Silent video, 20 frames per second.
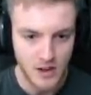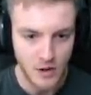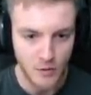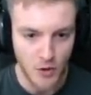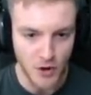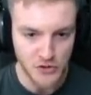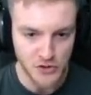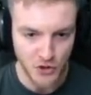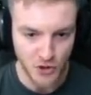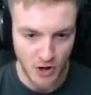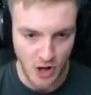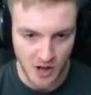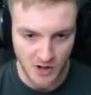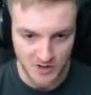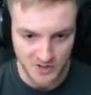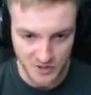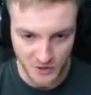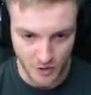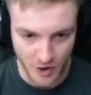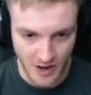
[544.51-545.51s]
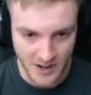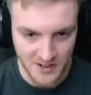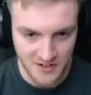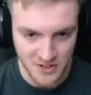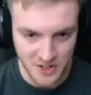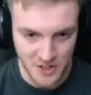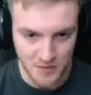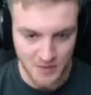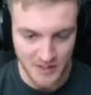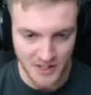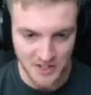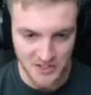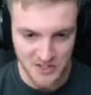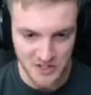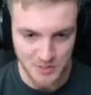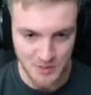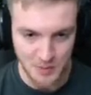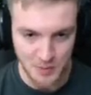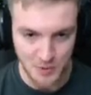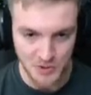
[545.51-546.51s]
Retro Lancer, right? He's going to be
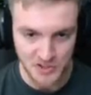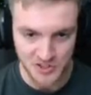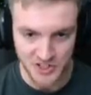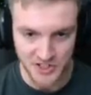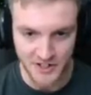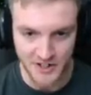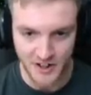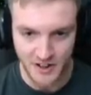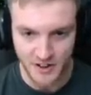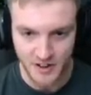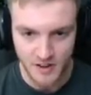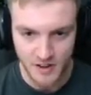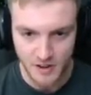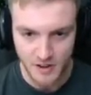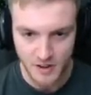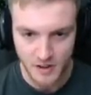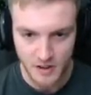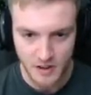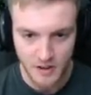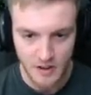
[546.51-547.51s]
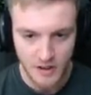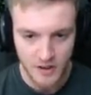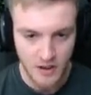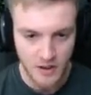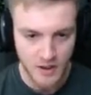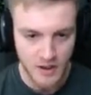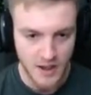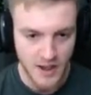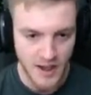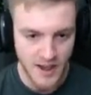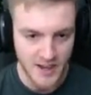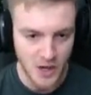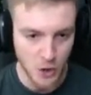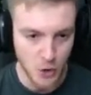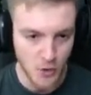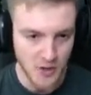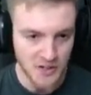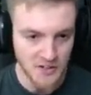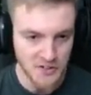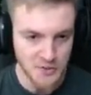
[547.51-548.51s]
literally be pushing. Yeah,
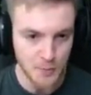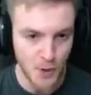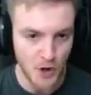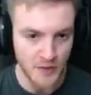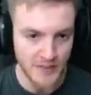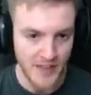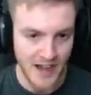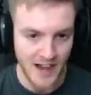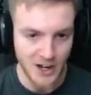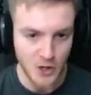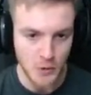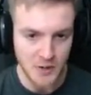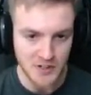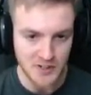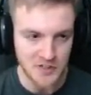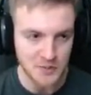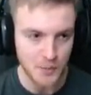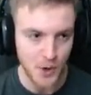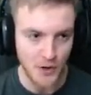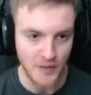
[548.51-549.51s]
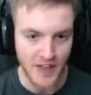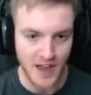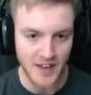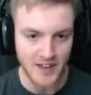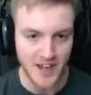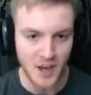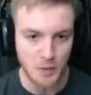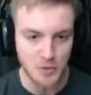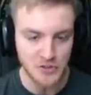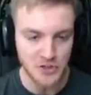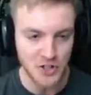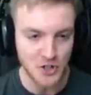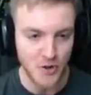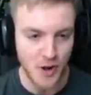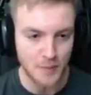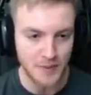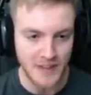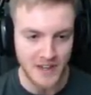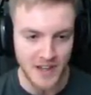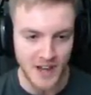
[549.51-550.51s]
could you smoke that? Could you smoke that? Yeah, we're just going to
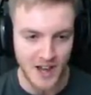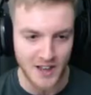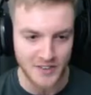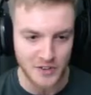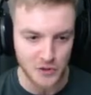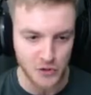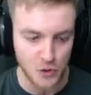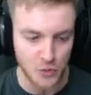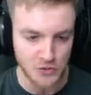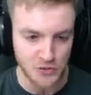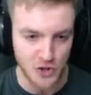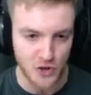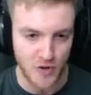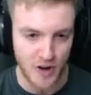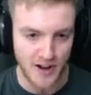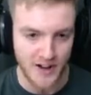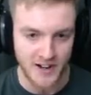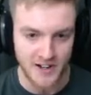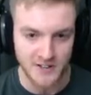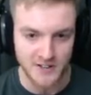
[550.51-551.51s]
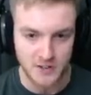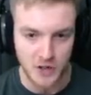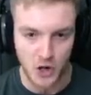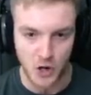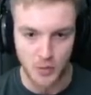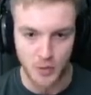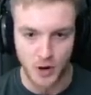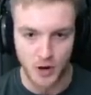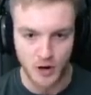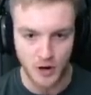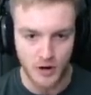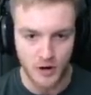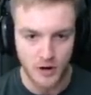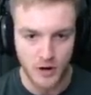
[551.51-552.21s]
grab the uh, the drop shot right here. Let's go, bro.